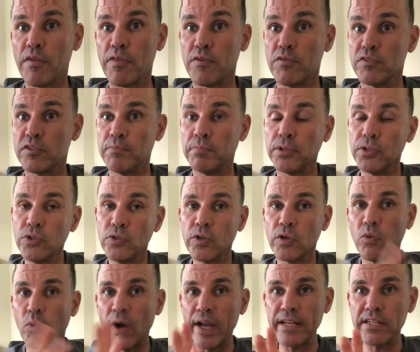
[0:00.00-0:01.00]
those blue
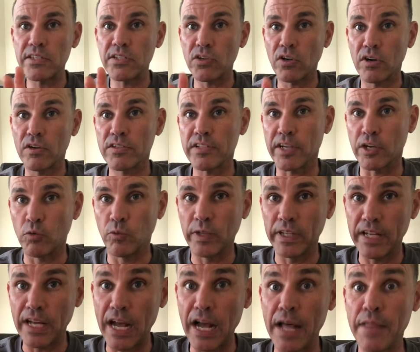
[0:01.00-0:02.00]
and white stars that are really
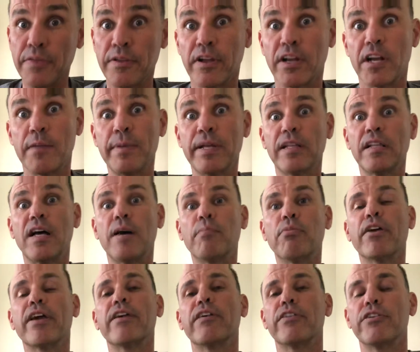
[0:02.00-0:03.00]
hot, they're going to be a lot
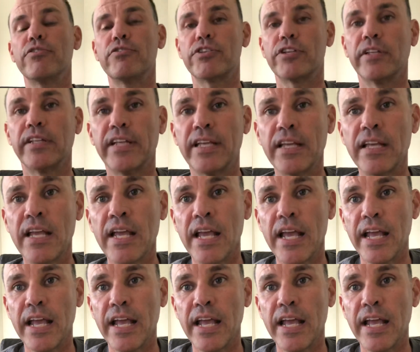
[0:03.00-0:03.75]
brighter usually.